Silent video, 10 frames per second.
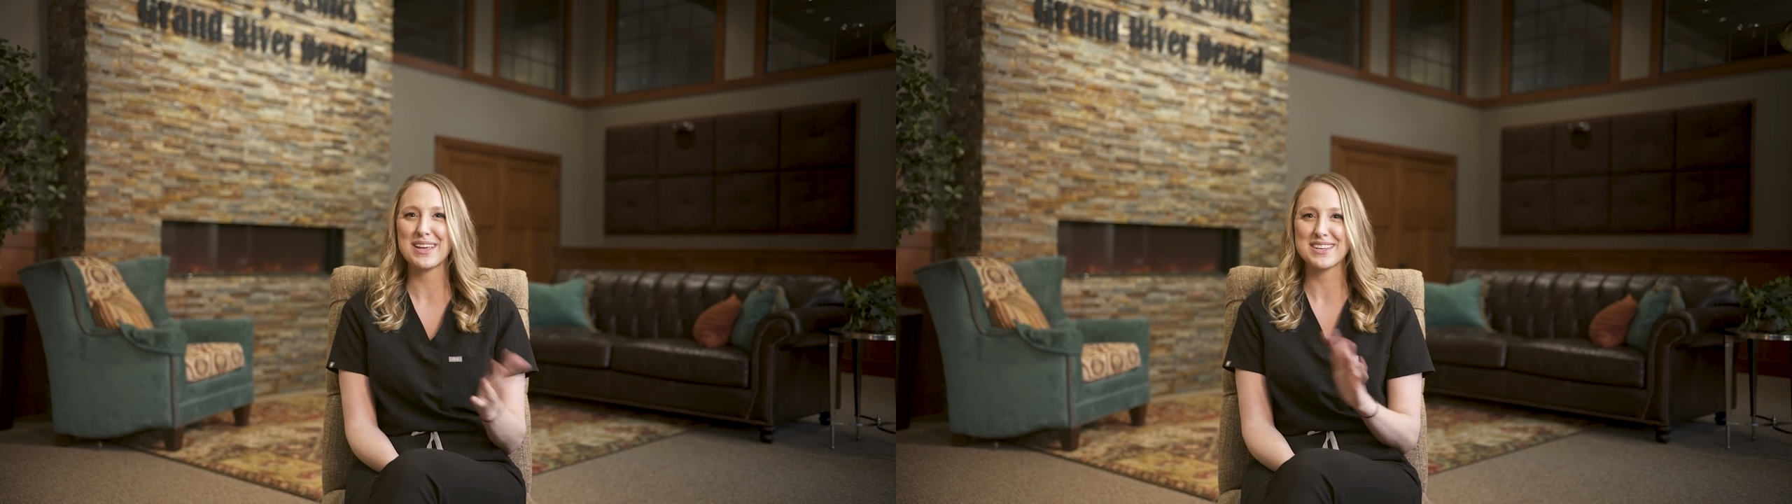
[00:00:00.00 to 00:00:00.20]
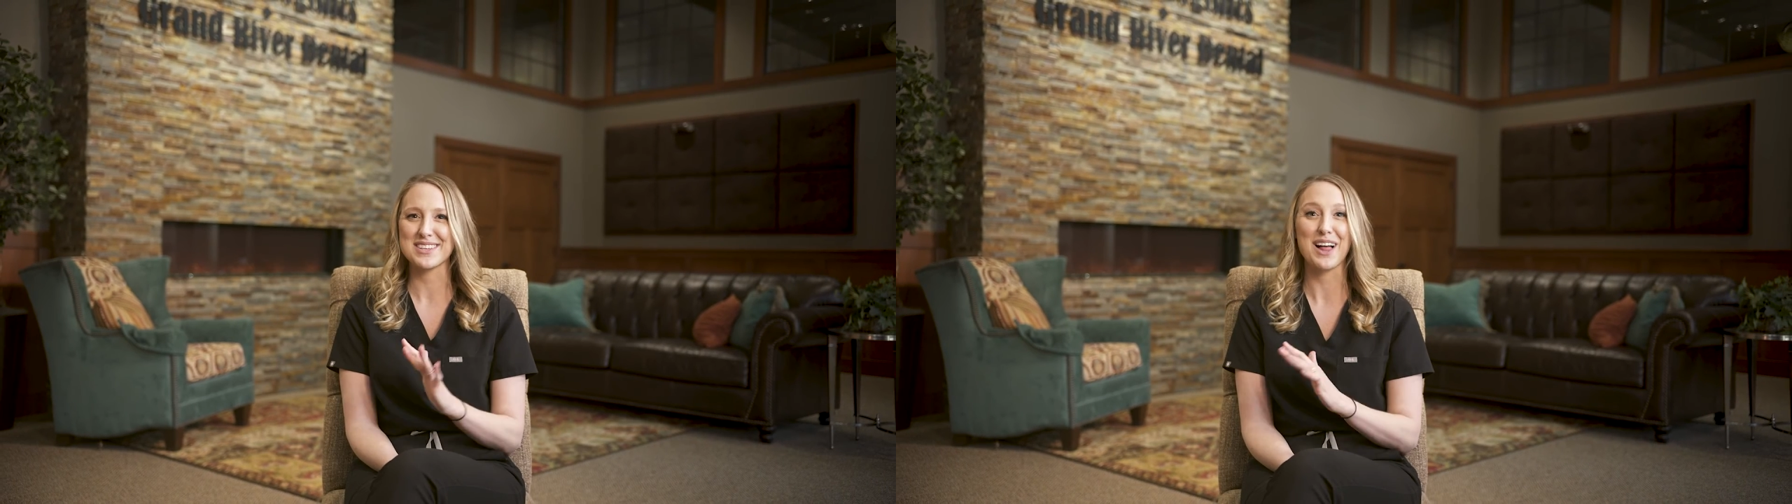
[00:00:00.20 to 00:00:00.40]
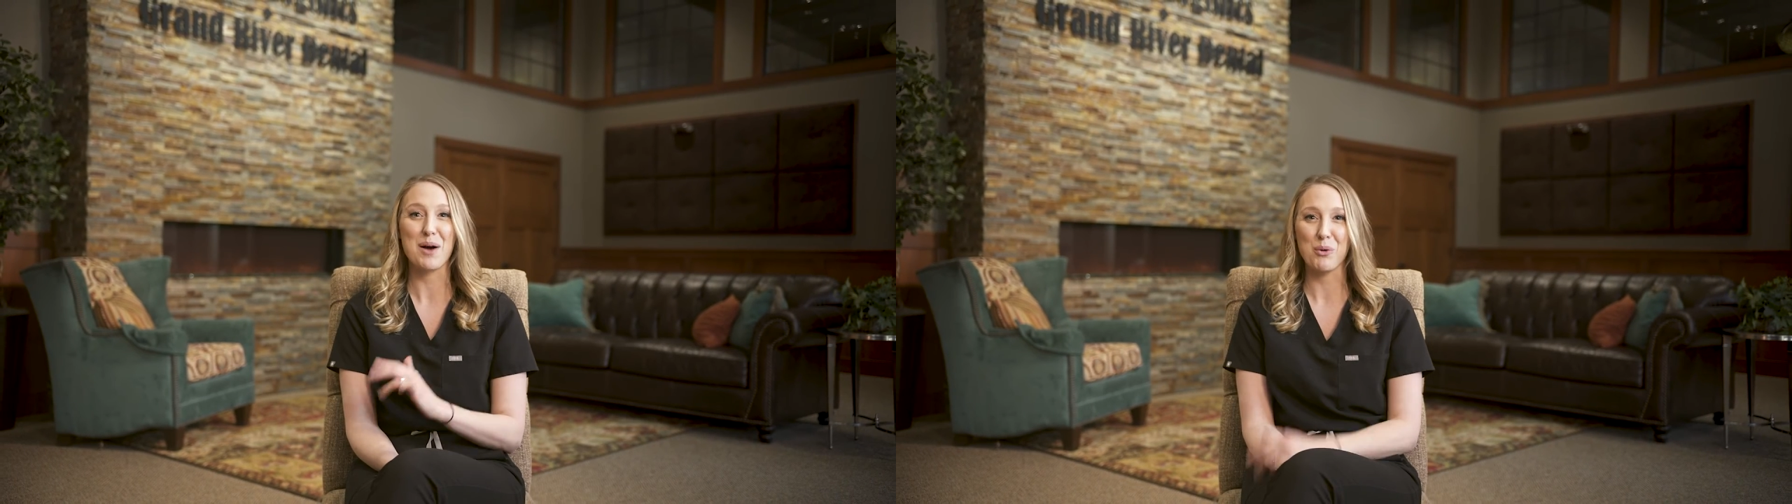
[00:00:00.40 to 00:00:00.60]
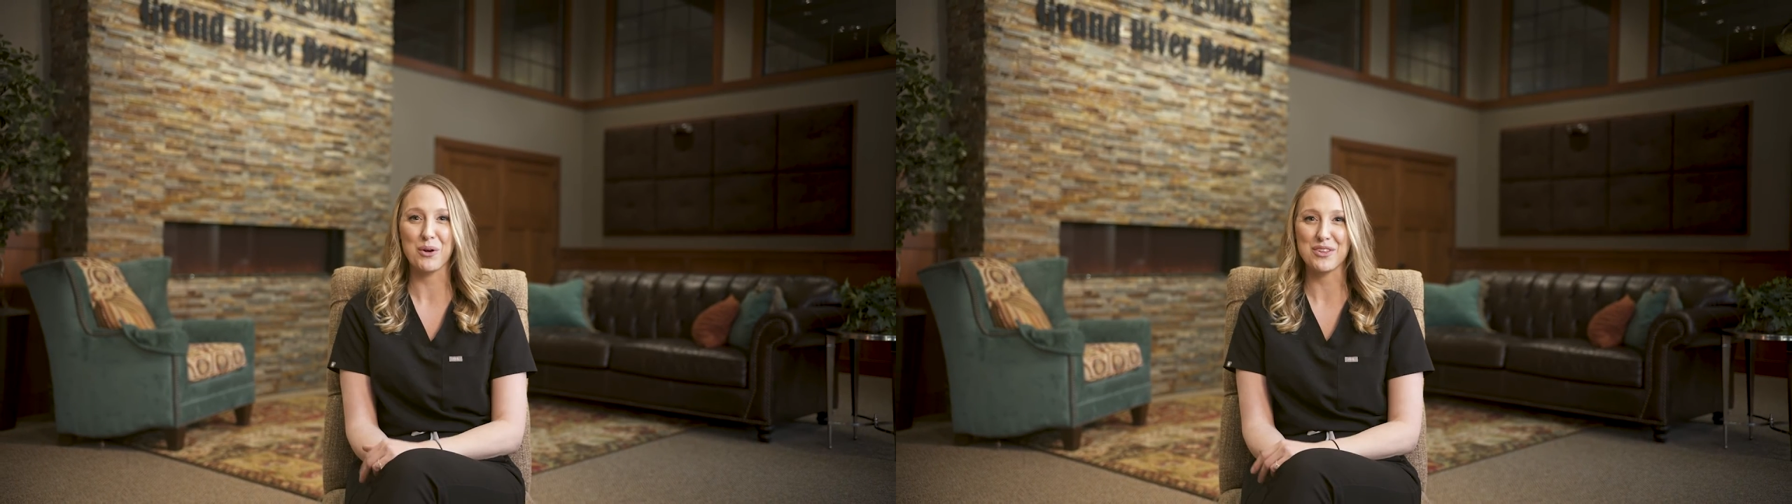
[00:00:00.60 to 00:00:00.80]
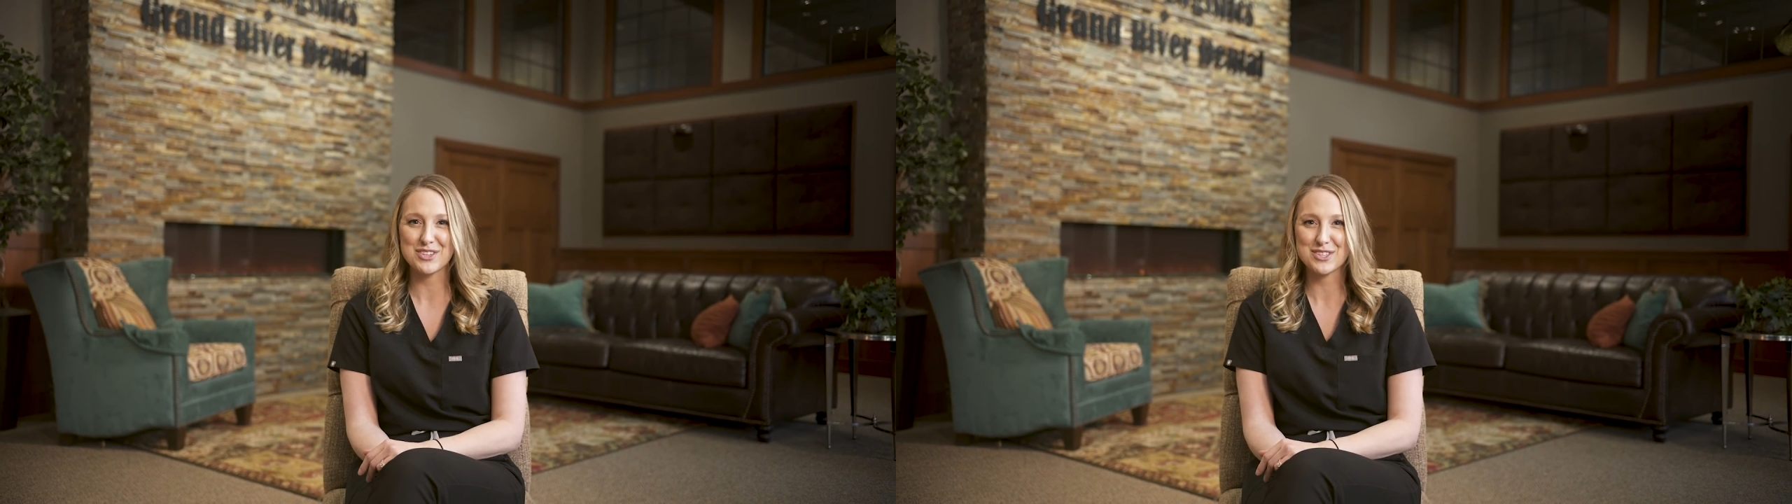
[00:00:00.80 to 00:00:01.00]
me is a lot
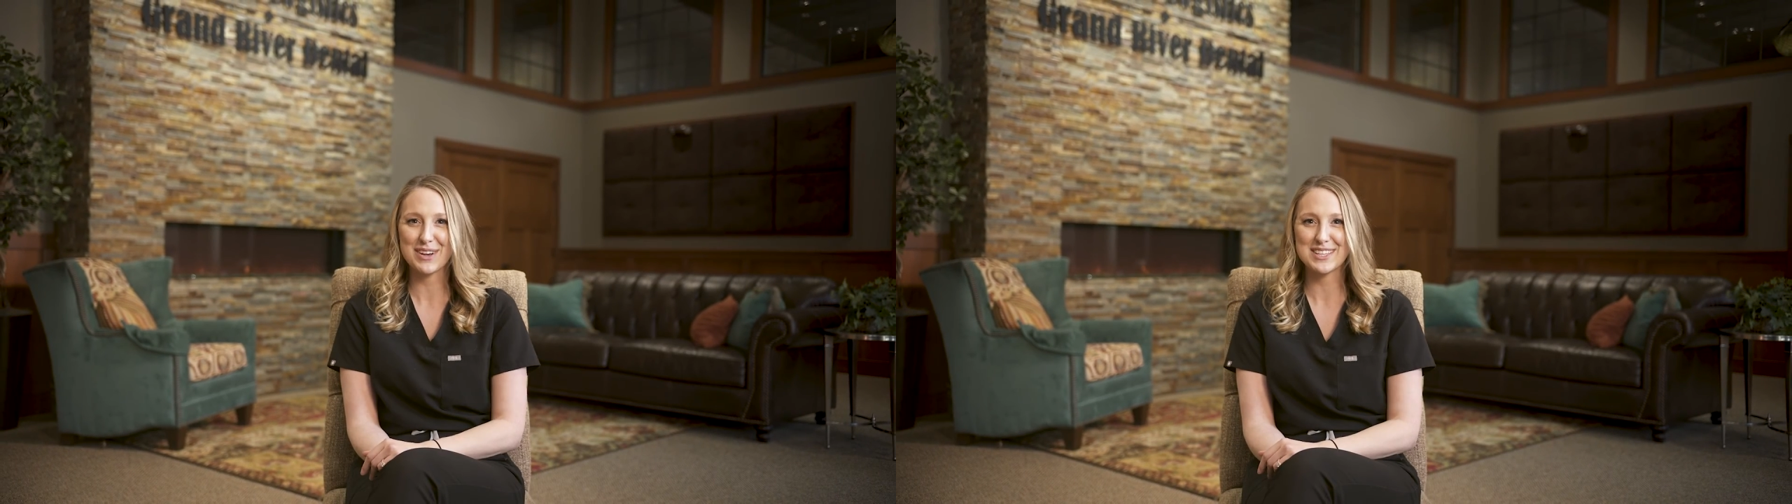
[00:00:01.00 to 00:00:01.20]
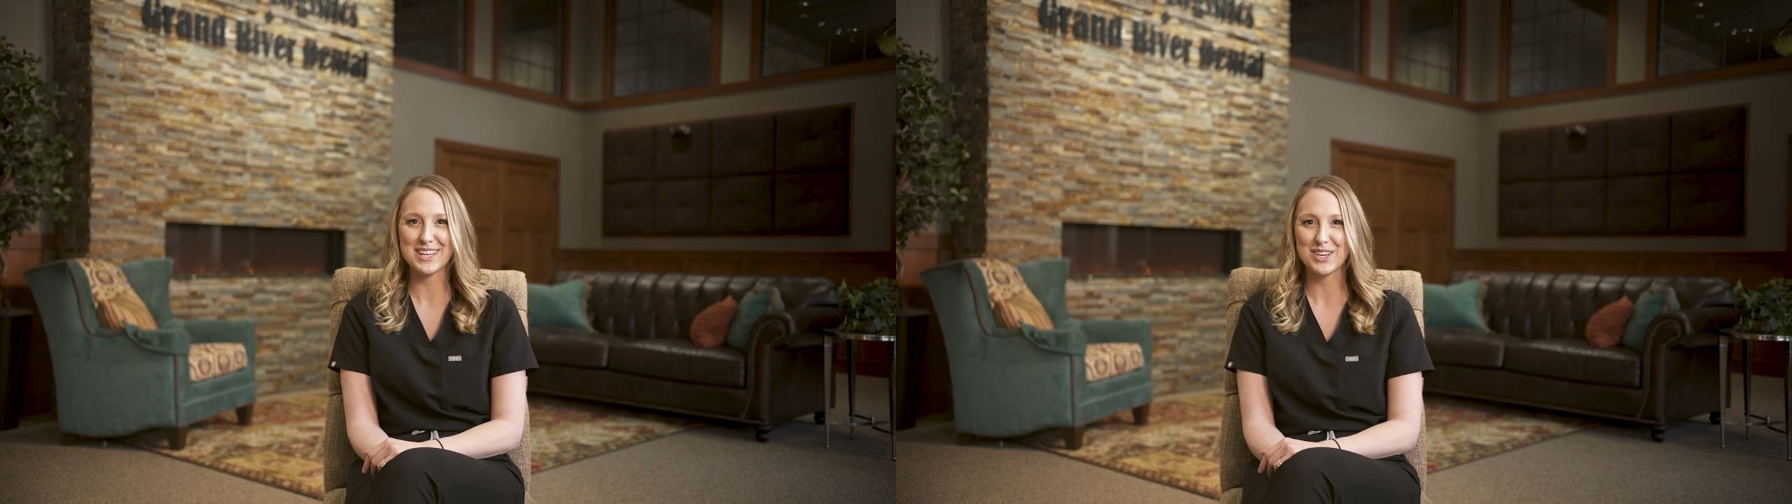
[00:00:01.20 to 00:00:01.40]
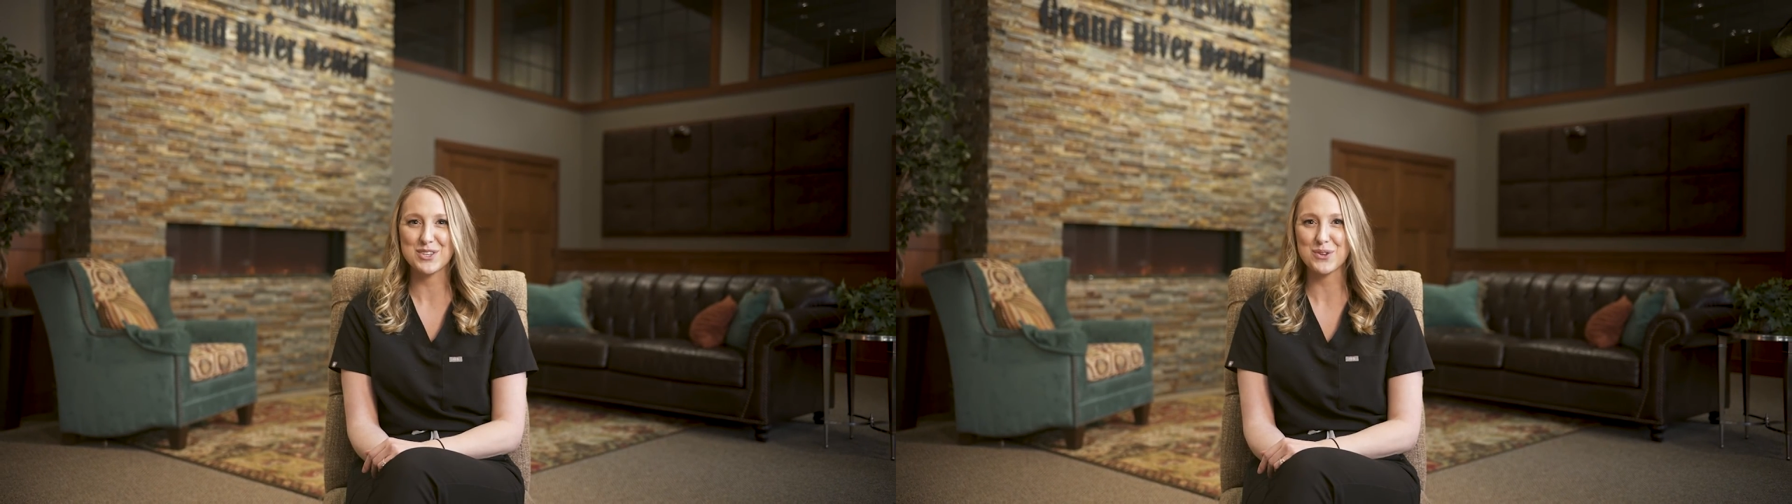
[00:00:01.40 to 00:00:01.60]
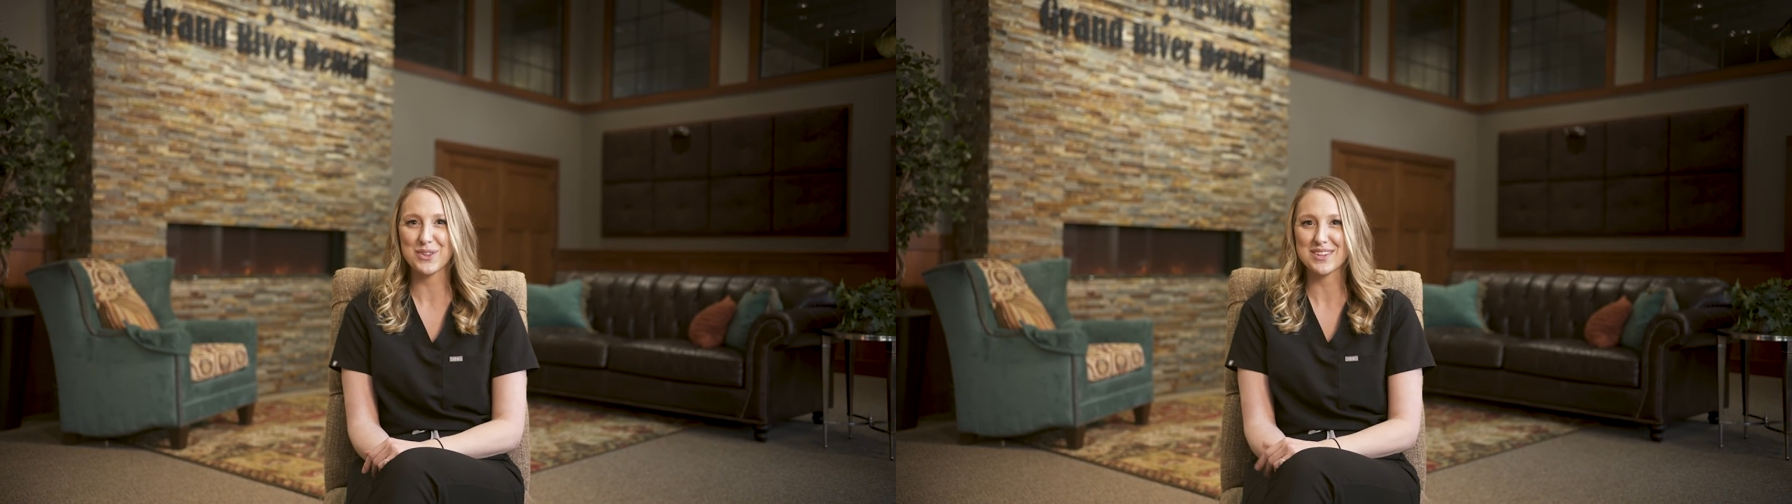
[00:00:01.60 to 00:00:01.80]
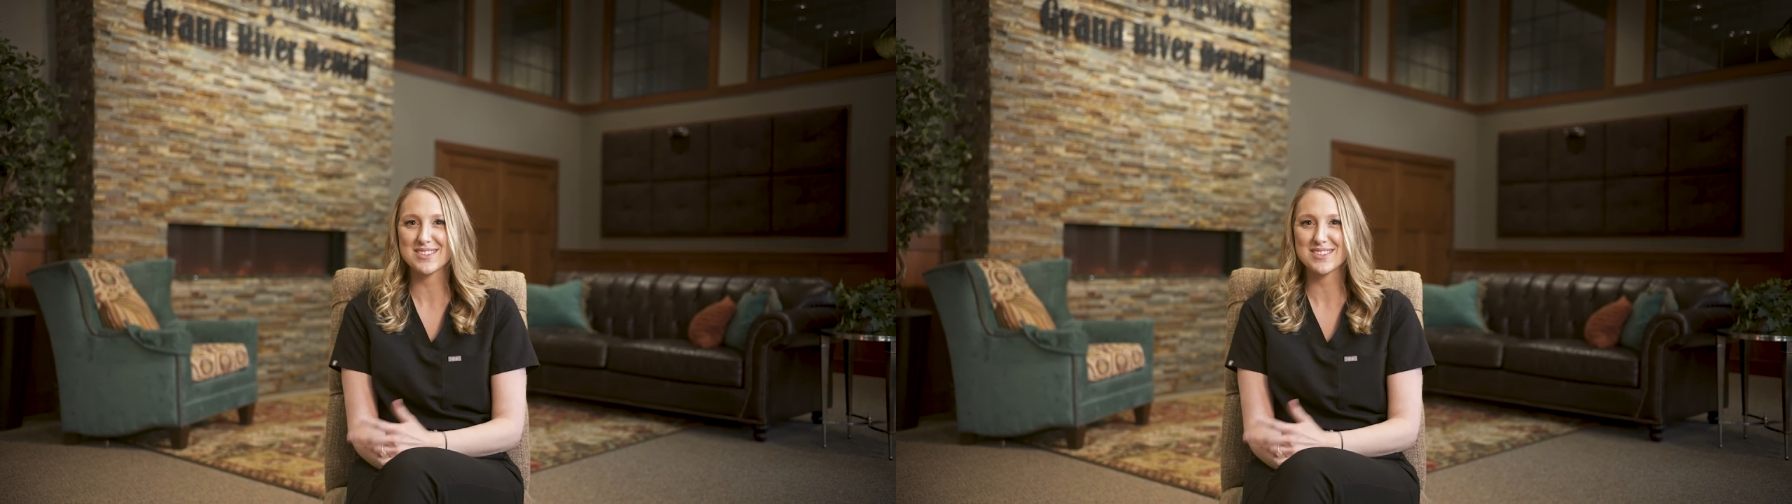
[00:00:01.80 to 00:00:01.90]
more than just fixing a tooth.